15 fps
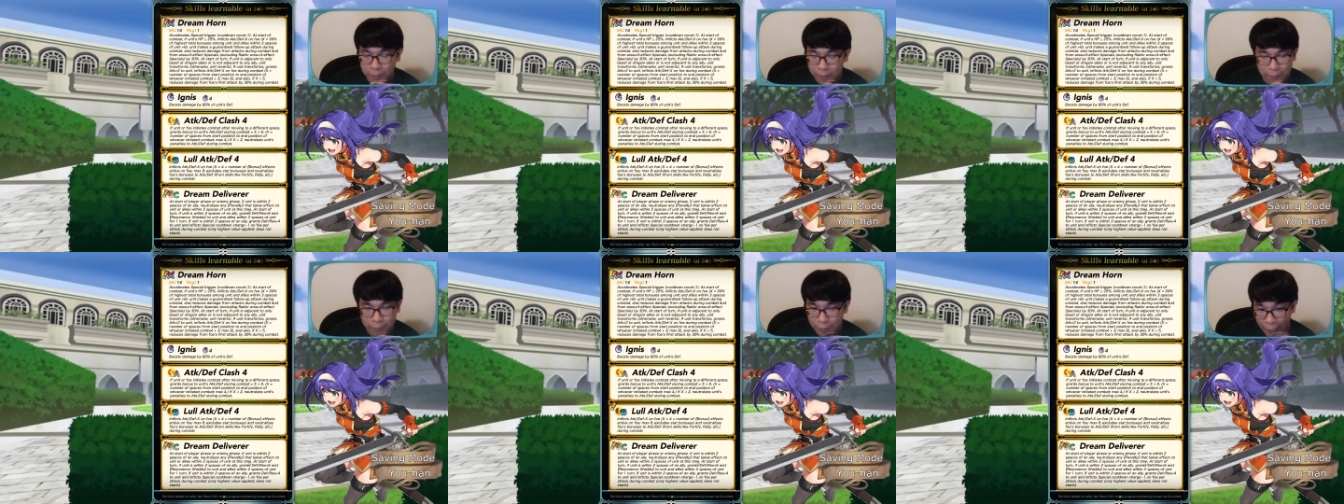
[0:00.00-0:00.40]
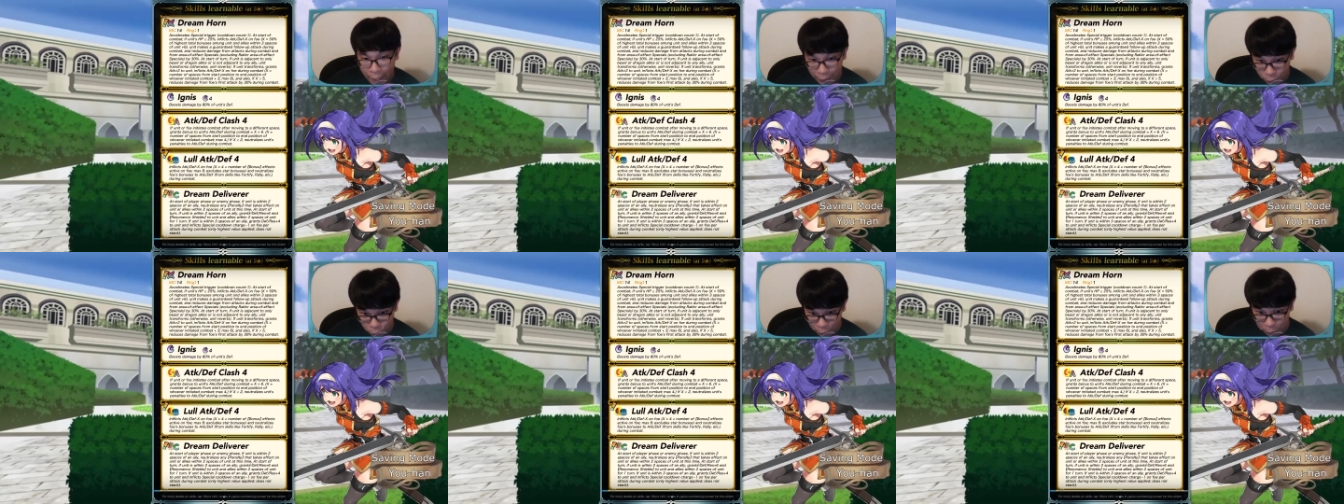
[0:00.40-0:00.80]

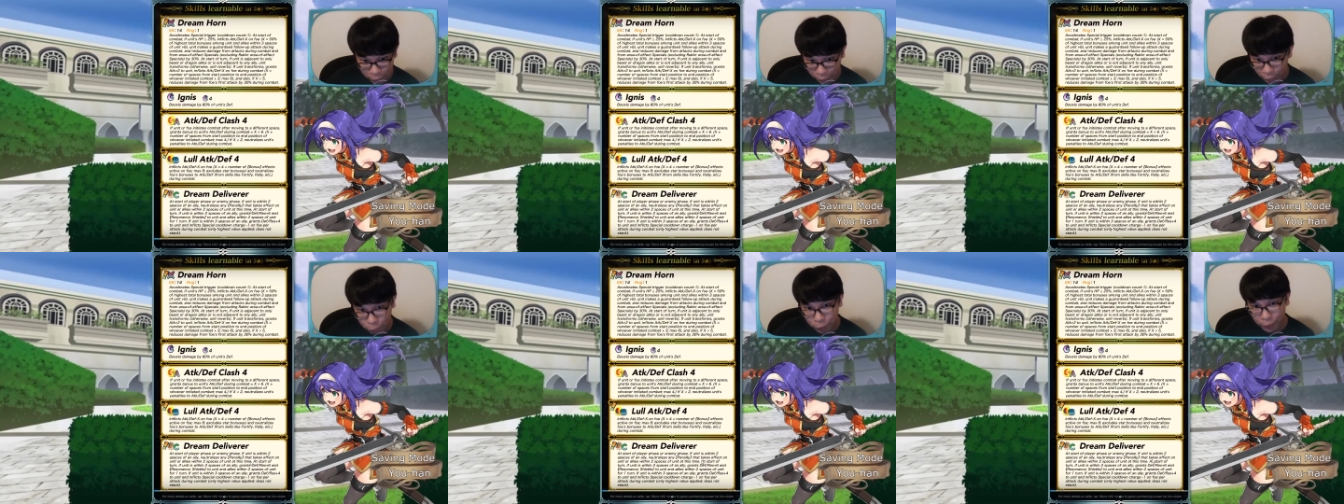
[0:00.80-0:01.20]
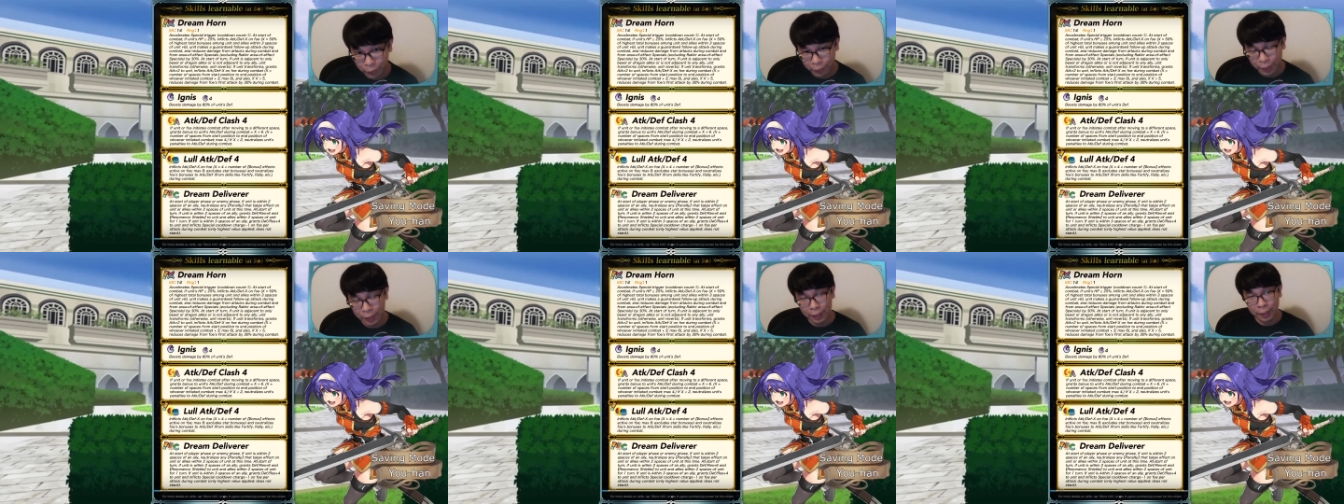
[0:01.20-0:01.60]
that Dream Deliverer
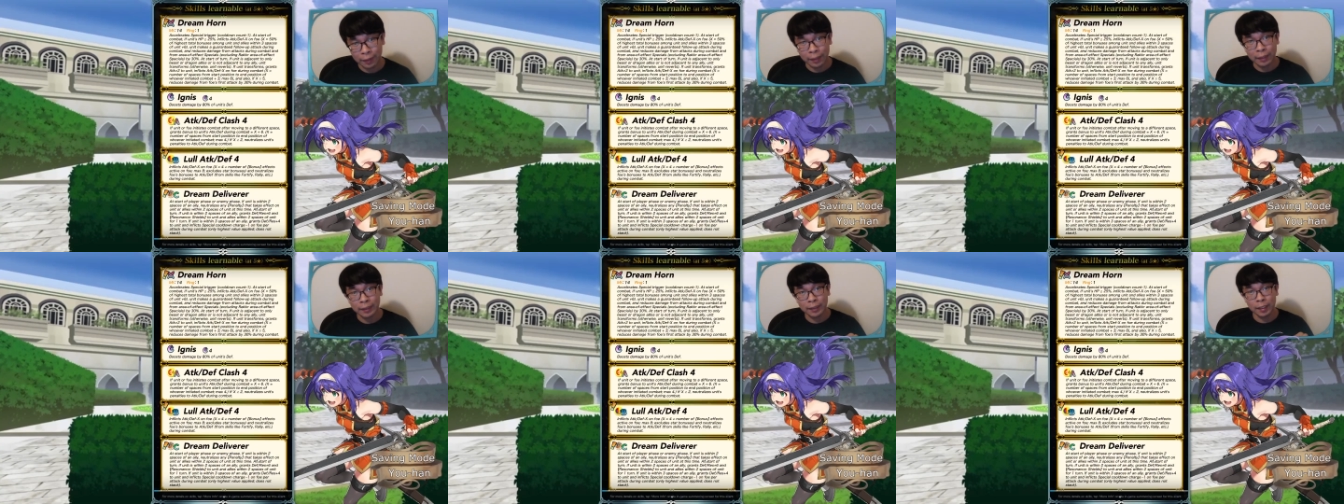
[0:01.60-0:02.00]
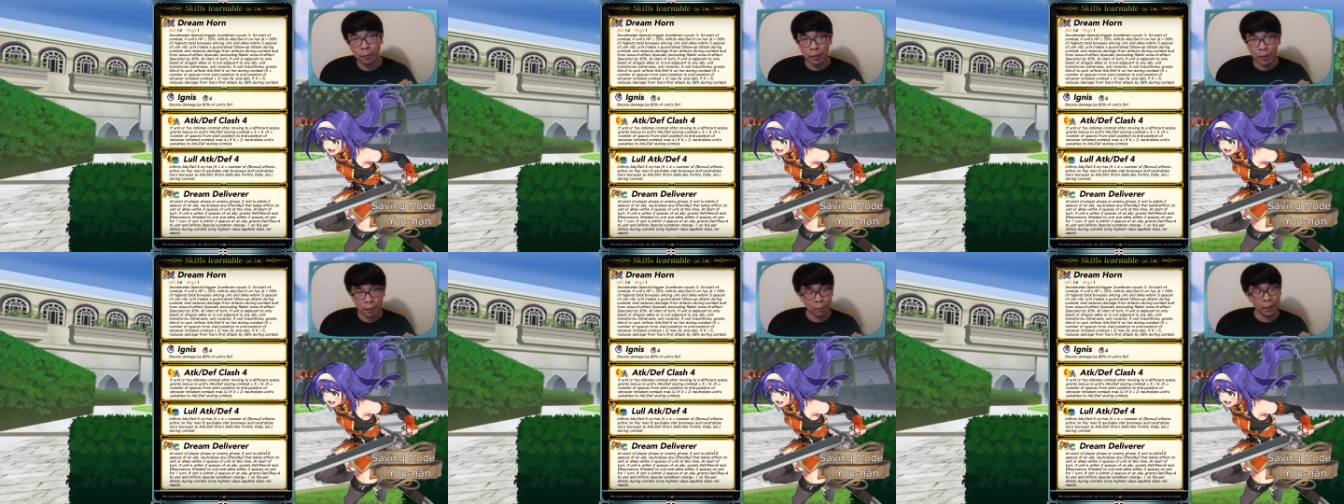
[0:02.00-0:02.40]
thing. I think it's gonna
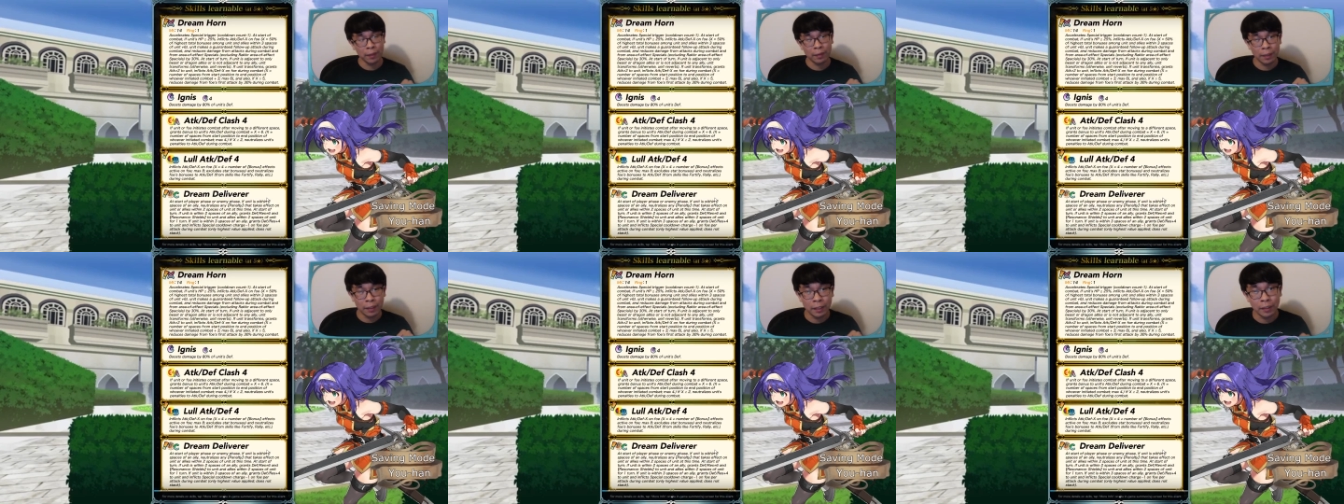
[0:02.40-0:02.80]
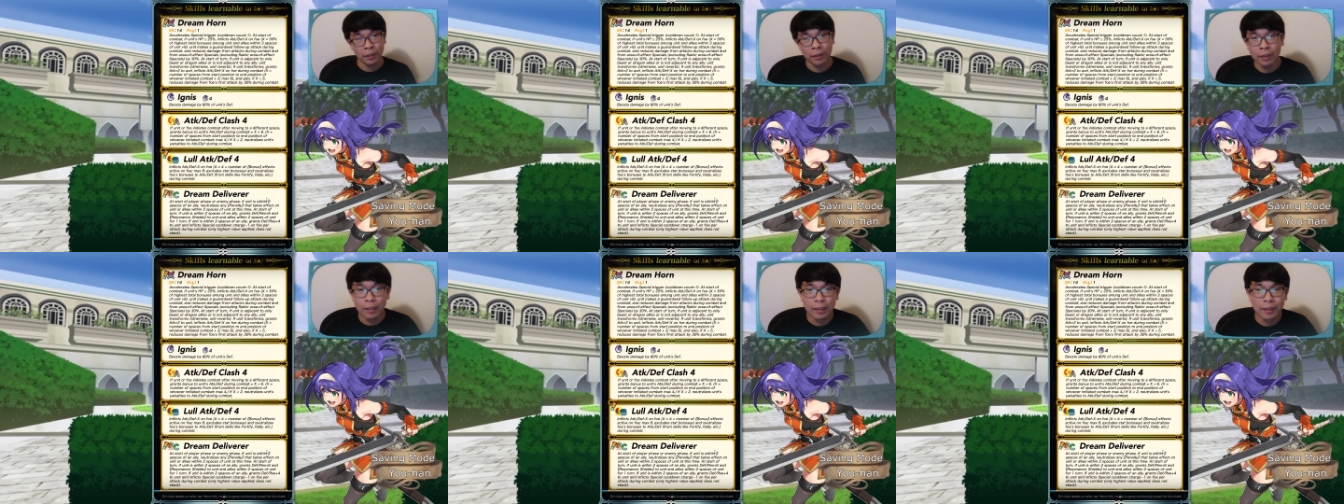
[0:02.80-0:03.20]
be the big thing
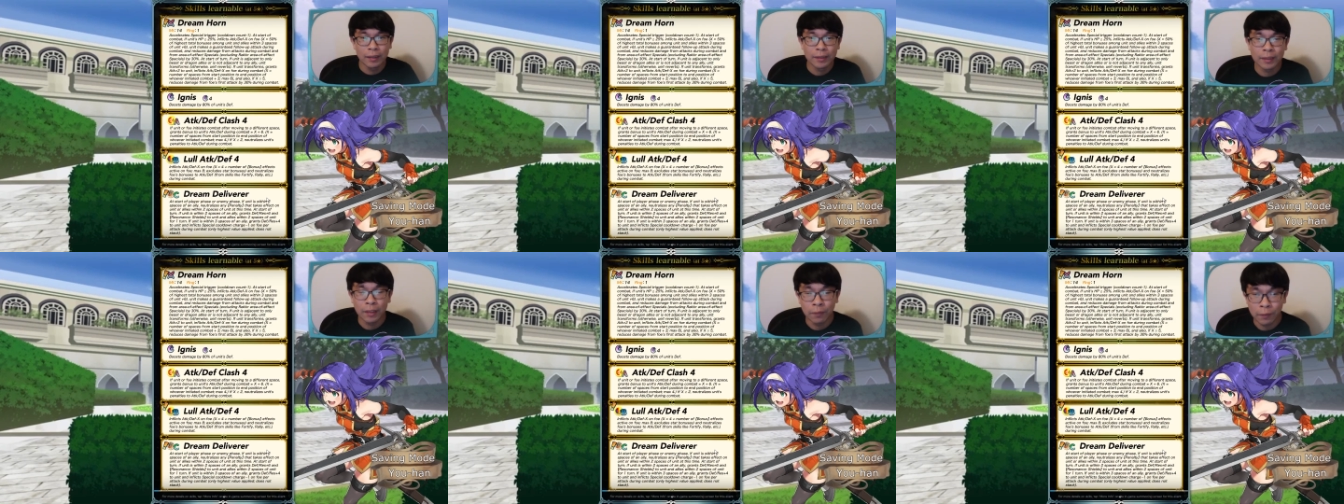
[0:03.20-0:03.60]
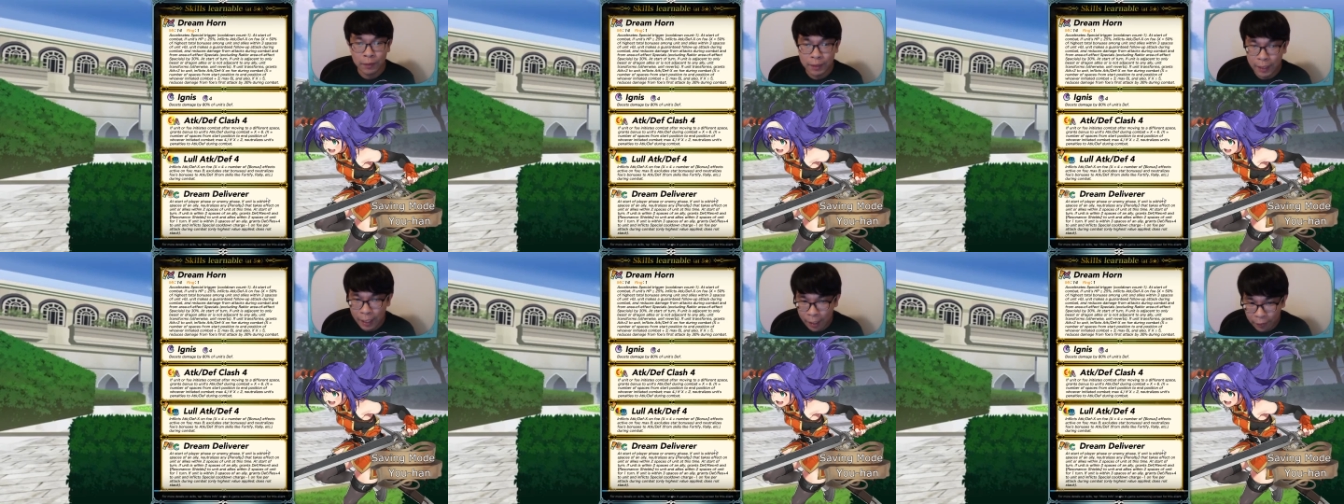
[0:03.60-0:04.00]
here. So we'll
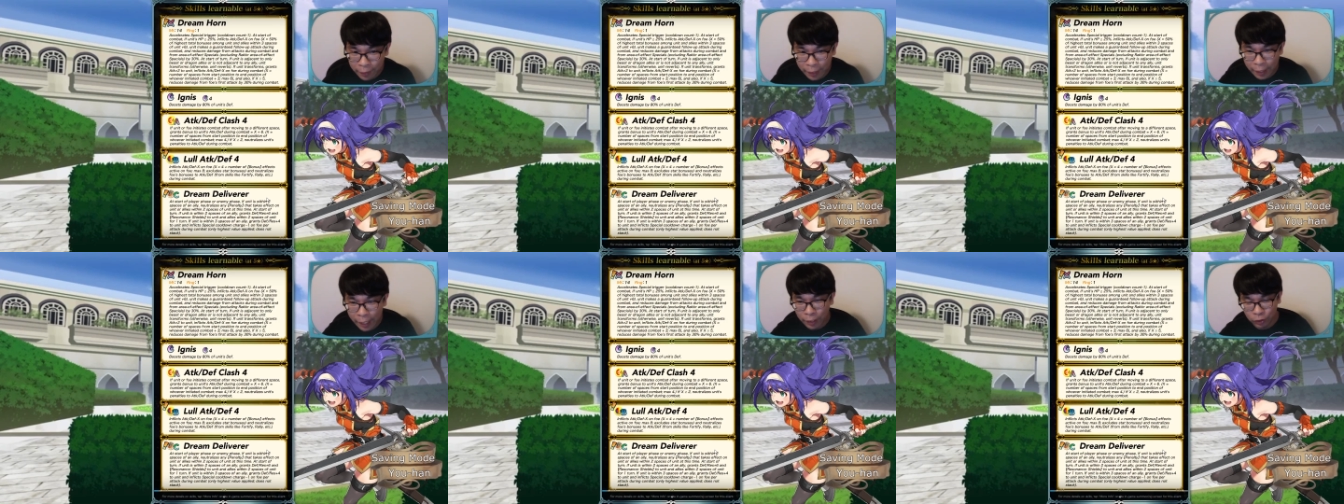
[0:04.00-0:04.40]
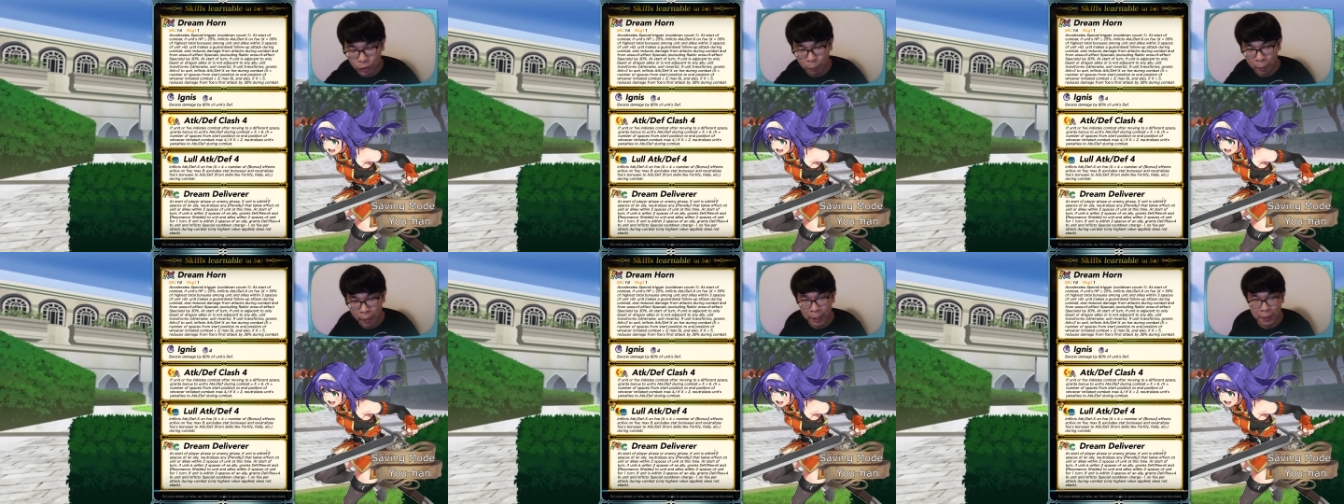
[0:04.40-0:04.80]
see how that actually pans